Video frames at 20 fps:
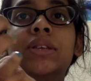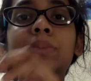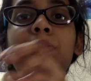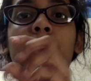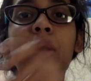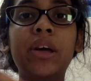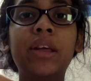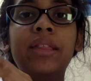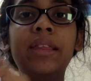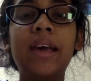to
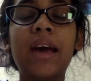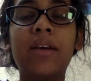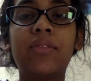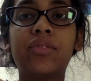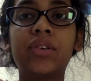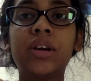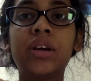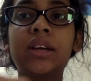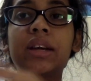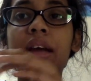put in the
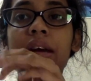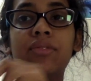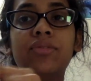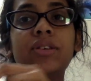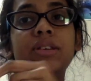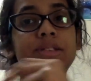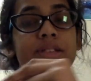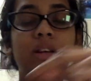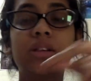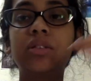effort
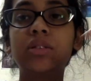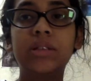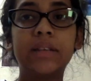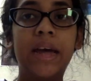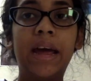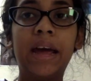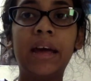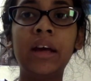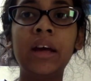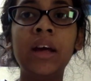every single
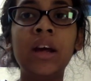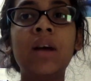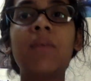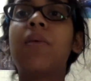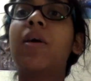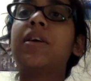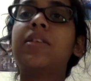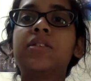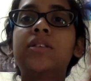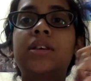day
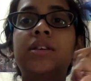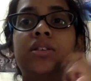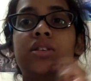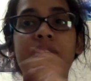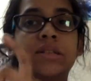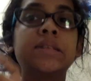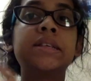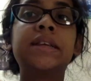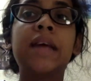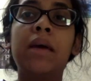rather than
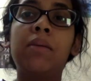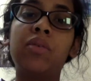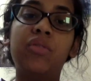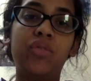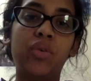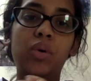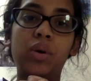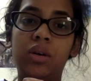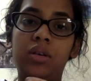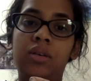just the day
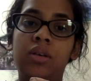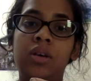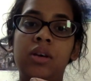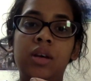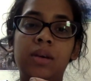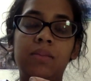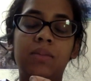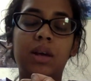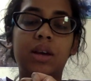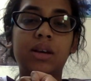before,
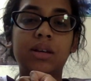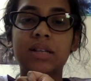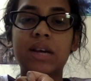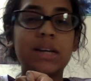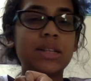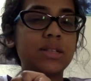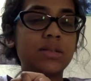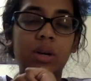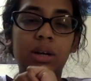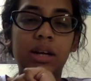because
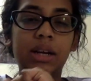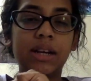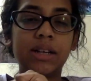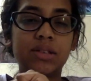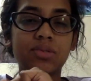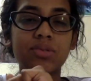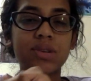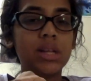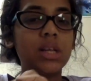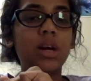that's when it
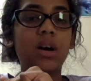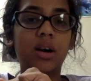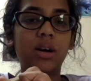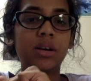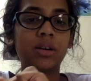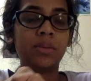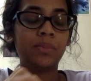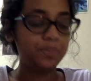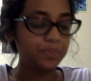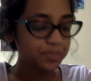gets really
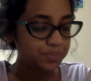hard.